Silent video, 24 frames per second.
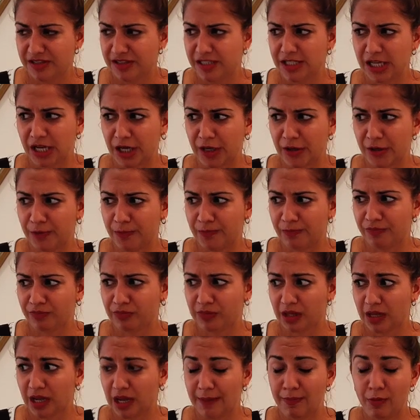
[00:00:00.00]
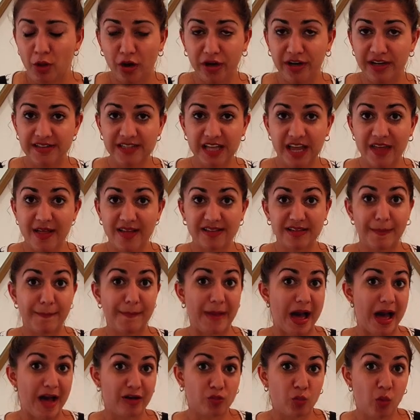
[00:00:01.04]
So I'm not gonna say that's a
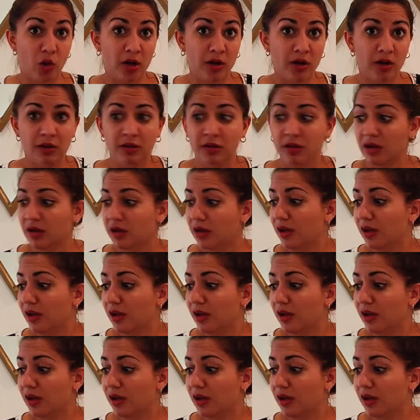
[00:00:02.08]
bad one.